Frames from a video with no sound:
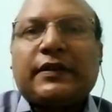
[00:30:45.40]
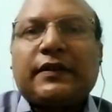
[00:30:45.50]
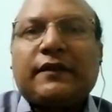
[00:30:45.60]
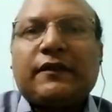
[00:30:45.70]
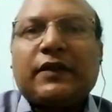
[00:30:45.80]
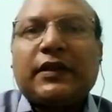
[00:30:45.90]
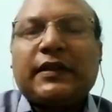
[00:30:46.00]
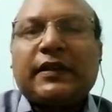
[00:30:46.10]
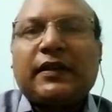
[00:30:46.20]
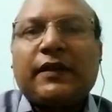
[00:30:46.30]
The strength of
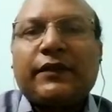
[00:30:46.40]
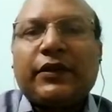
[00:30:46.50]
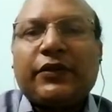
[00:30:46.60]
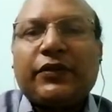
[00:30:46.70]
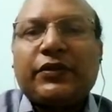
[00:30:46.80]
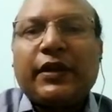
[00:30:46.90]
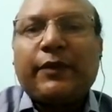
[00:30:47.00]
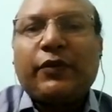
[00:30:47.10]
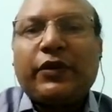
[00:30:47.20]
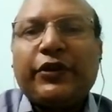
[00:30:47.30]
the induced dipole.
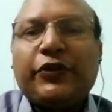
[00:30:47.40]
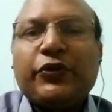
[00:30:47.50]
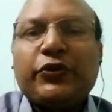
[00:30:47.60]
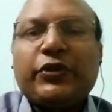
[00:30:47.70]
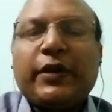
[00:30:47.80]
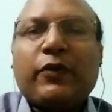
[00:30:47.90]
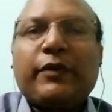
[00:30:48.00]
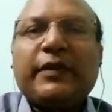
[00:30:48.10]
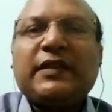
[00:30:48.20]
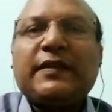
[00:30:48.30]
Induced dipole means
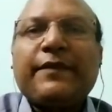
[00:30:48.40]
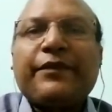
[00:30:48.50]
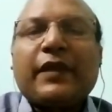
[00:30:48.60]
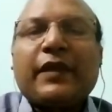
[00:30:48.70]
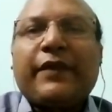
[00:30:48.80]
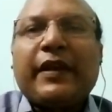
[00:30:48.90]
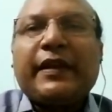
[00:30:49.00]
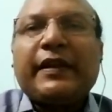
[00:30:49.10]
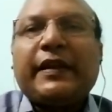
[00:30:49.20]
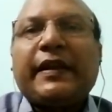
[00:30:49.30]
when the
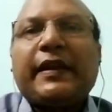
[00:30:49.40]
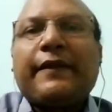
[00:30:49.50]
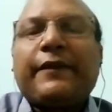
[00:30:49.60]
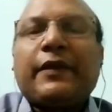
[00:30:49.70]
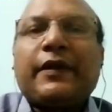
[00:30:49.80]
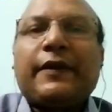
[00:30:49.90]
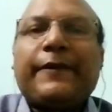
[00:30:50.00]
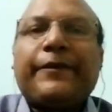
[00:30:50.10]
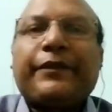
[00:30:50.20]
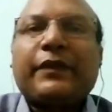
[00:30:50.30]

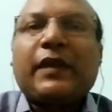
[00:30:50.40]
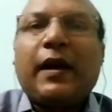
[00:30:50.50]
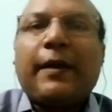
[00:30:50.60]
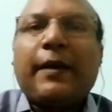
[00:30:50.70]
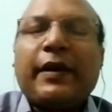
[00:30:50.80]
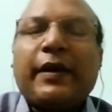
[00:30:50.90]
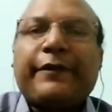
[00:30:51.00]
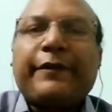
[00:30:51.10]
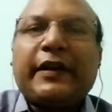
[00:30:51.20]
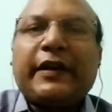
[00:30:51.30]
applied field has
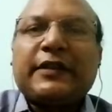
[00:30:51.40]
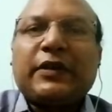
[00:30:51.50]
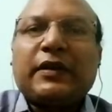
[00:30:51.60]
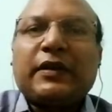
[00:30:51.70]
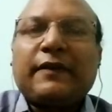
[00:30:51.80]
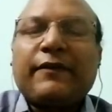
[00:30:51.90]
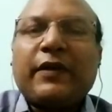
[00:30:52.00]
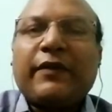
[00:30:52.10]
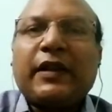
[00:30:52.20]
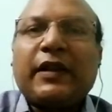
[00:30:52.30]
been, when the
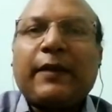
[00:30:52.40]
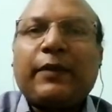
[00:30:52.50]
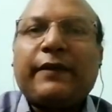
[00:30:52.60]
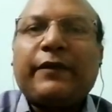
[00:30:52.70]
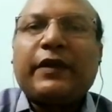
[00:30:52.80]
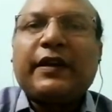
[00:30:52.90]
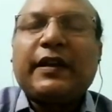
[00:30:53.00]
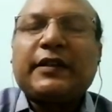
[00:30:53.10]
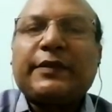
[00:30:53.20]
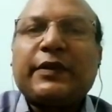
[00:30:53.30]
applied field has been
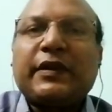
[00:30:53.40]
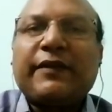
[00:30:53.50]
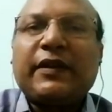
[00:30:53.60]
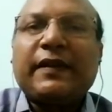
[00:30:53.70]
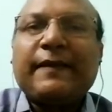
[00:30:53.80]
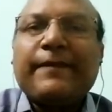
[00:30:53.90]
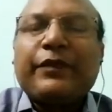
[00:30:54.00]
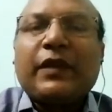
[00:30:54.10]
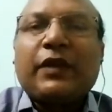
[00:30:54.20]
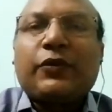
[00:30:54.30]
given
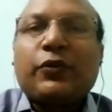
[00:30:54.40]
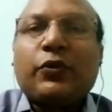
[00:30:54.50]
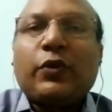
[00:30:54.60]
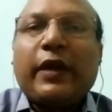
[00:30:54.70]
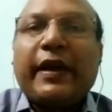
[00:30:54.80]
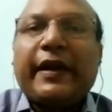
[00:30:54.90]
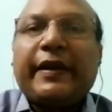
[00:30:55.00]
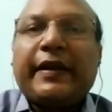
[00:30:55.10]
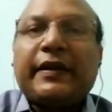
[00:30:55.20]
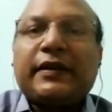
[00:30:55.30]
to a dielectric
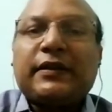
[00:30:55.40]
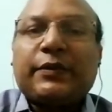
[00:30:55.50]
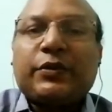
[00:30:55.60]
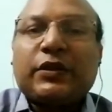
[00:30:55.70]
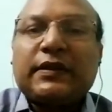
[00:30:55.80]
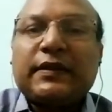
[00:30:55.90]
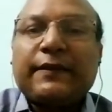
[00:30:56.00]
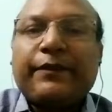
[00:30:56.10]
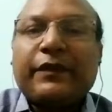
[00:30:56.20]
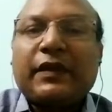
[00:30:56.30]
substance,
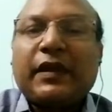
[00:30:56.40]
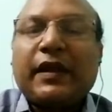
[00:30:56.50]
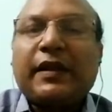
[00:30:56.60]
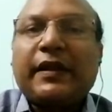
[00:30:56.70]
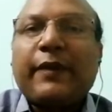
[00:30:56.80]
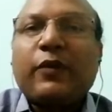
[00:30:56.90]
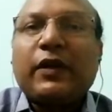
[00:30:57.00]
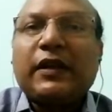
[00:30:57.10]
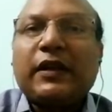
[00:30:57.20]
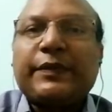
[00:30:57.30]
then the dipole
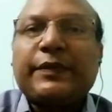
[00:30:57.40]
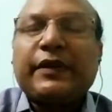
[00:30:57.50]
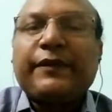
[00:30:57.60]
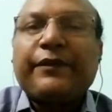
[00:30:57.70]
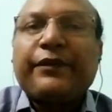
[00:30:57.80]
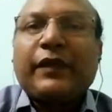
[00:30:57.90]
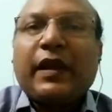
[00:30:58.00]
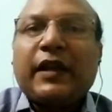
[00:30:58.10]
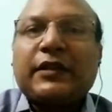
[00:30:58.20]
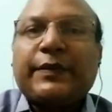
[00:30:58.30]
has
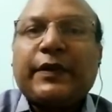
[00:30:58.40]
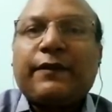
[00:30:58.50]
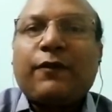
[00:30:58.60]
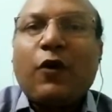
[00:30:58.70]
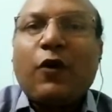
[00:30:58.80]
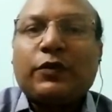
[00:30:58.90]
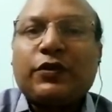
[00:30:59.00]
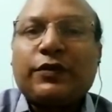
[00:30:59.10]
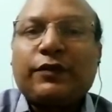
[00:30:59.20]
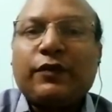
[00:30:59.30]
been formed.
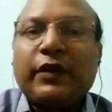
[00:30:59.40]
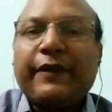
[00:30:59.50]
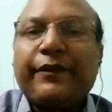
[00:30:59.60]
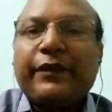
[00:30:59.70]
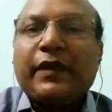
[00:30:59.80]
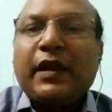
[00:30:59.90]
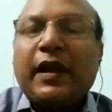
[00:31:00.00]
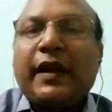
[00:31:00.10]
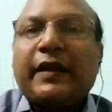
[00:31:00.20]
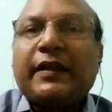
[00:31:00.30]
Okay, and
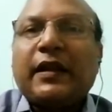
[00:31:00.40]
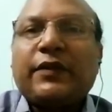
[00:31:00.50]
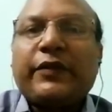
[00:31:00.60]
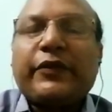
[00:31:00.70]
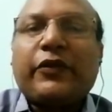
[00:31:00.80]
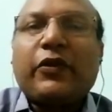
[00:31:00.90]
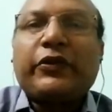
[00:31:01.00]
that's what we call it as